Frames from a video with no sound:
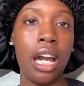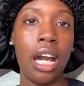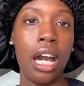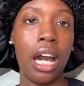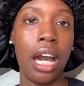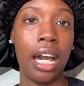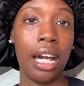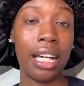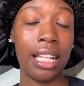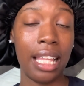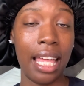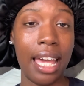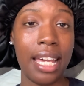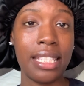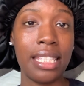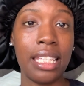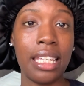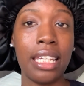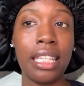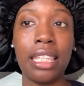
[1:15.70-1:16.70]
uh,
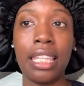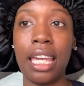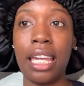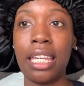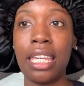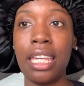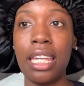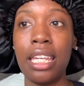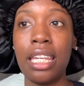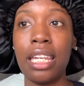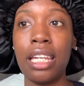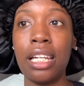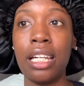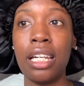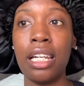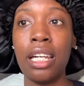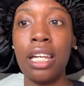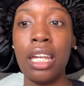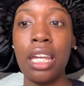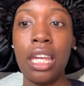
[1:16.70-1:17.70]
Classic that
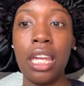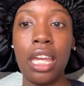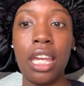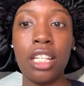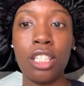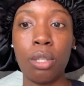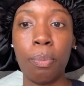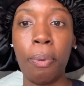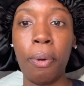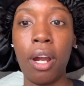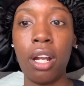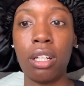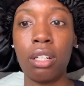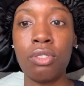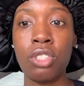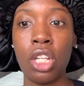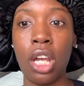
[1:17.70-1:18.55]
Kenya is a part of.